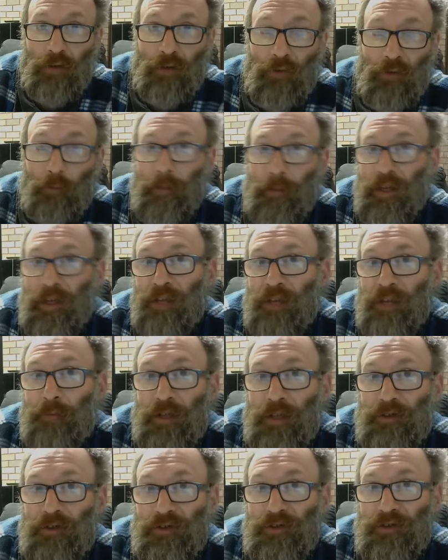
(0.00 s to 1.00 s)
I've got many
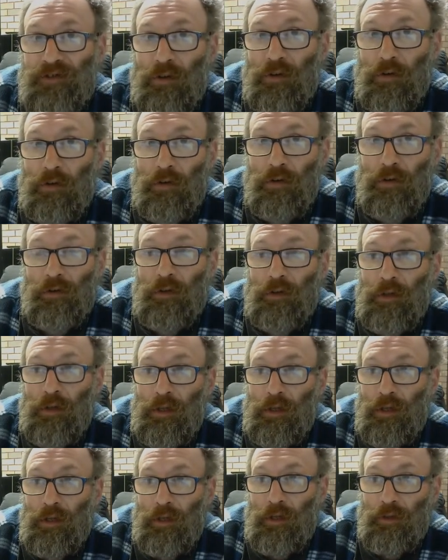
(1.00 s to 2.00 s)
opinions on
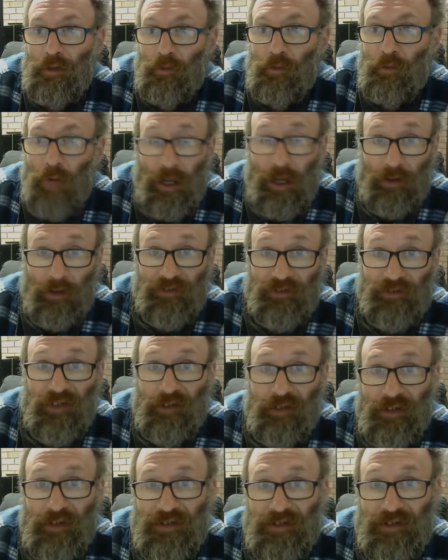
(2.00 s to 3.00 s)
the way I
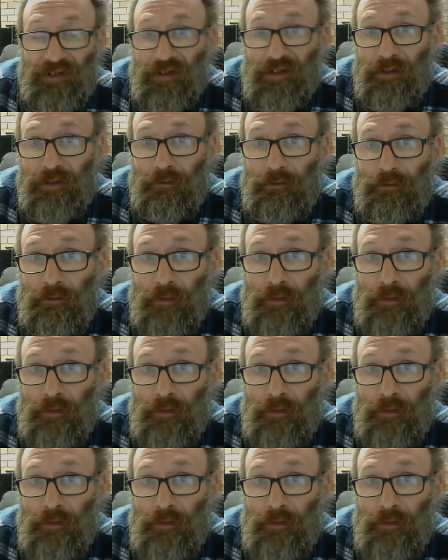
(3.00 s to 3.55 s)
see this